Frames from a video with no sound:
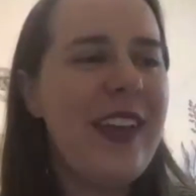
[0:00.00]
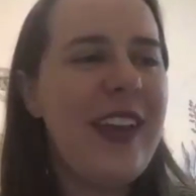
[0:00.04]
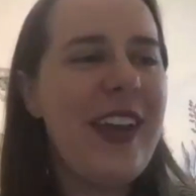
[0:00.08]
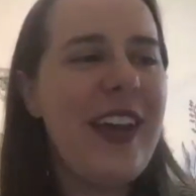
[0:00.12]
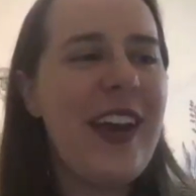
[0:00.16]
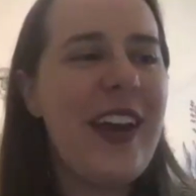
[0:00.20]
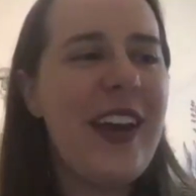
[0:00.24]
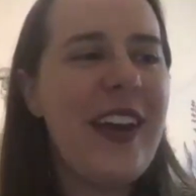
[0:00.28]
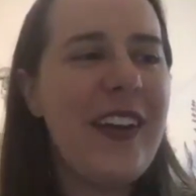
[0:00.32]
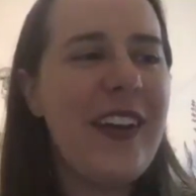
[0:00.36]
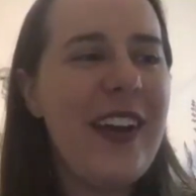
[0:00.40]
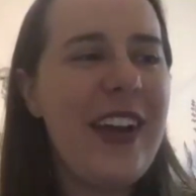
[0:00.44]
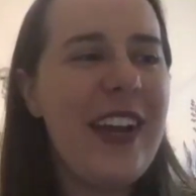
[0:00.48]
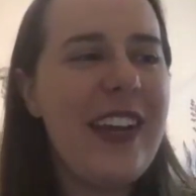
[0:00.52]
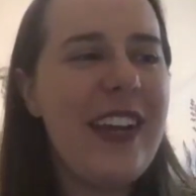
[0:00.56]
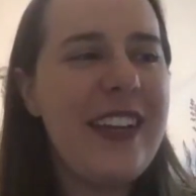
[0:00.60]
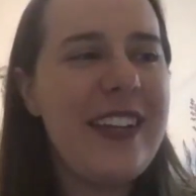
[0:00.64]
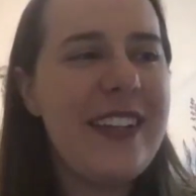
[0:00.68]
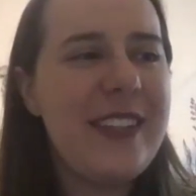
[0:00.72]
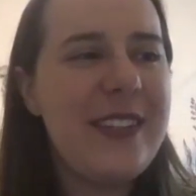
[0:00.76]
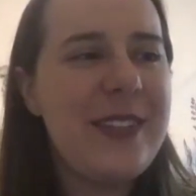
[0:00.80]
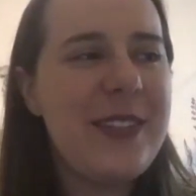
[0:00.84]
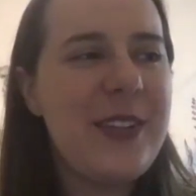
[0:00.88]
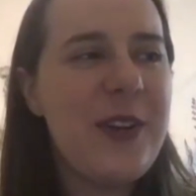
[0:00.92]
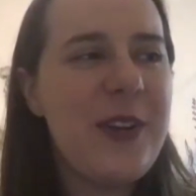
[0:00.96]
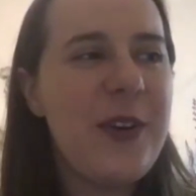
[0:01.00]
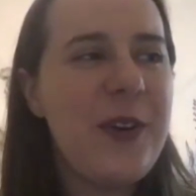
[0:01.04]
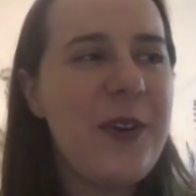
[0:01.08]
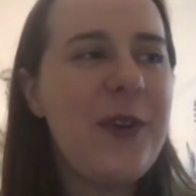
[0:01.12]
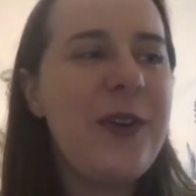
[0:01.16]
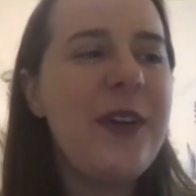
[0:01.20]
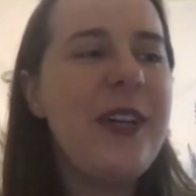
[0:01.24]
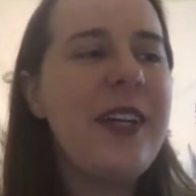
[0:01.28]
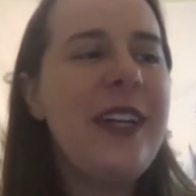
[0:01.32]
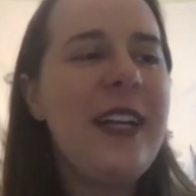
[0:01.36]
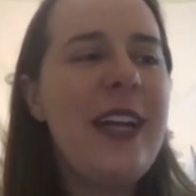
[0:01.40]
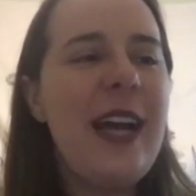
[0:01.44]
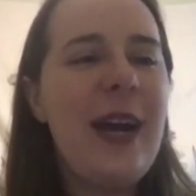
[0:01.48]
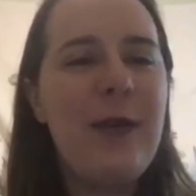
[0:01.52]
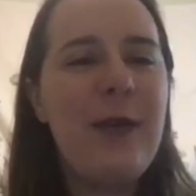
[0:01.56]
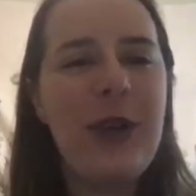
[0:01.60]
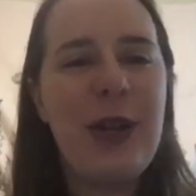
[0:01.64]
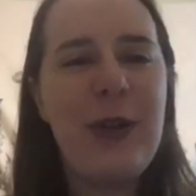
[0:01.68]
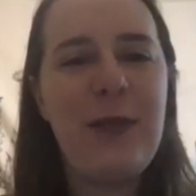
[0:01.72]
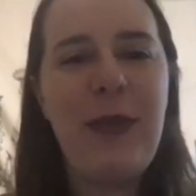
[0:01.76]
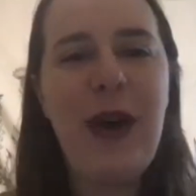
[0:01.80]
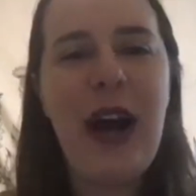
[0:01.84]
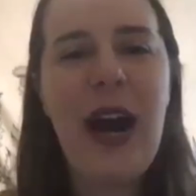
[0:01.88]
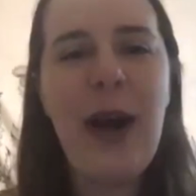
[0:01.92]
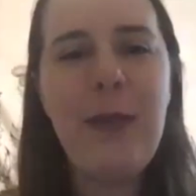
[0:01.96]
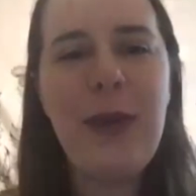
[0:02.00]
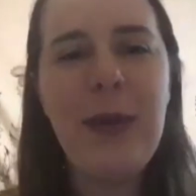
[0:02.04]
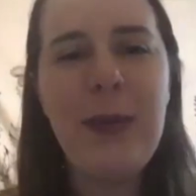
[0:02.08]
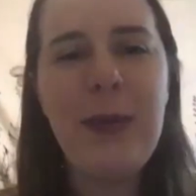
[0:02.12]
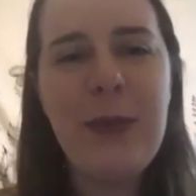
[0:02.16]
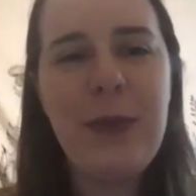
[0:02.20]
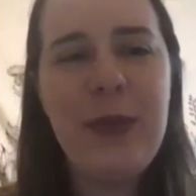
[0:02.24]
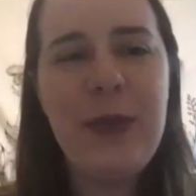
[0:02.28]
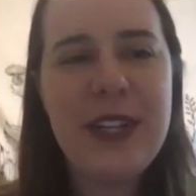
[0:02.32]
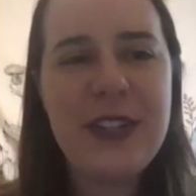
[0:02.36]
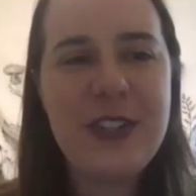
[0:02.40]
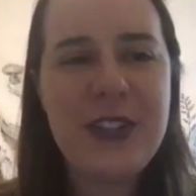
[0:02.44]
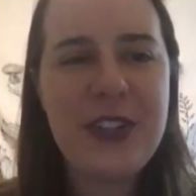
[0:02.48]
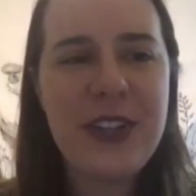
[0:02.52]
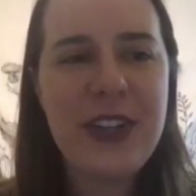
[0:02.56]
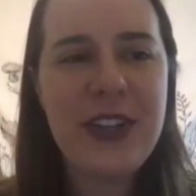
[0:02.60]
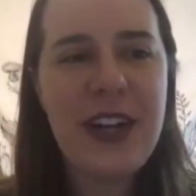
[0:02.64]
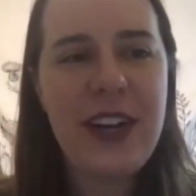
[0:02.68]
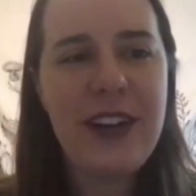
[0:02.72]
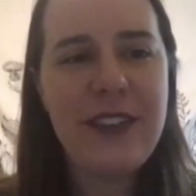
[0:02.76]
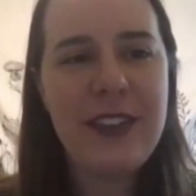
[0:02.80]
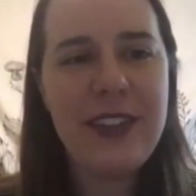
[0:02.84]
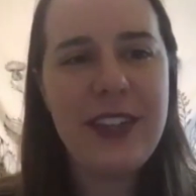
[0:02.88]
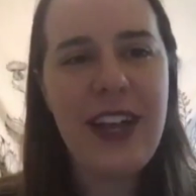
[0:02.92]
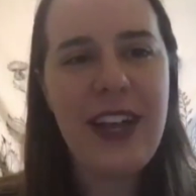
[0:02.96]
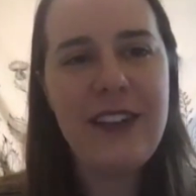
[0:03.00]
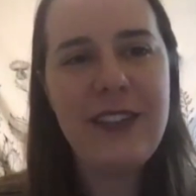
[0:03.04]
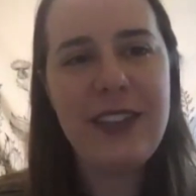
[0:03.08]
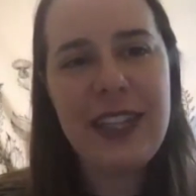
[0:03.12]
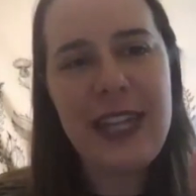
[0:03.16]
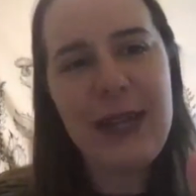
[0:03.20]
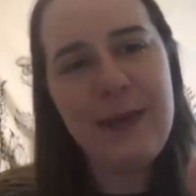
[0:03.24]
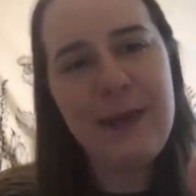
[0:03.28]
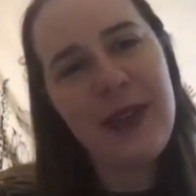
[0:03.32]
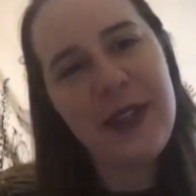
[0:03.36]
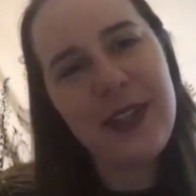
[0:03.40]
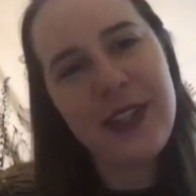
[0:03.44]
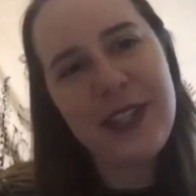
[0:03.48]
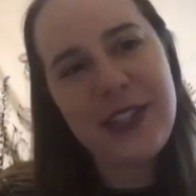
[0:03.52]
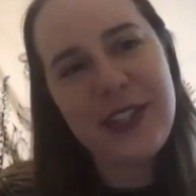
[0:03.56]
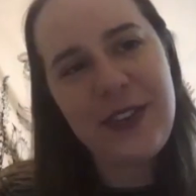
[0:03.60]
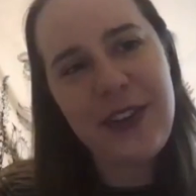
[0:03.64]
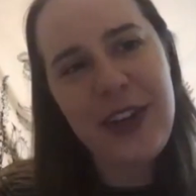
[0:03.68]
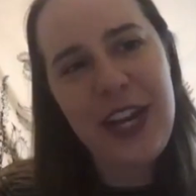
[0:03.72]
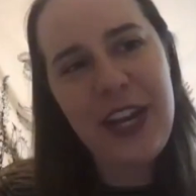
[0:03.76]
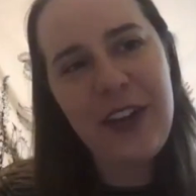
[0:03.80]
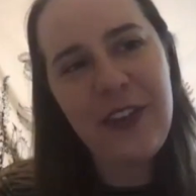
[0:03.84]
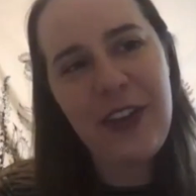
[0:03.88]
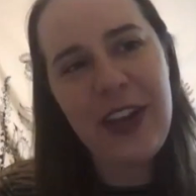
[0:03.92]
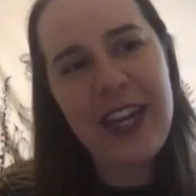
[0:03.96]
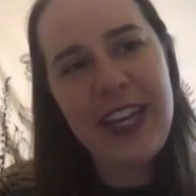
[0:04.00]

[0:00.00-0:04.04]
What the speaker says: All right, so I'm gonna pop up a picture of a lava lamp on the screen right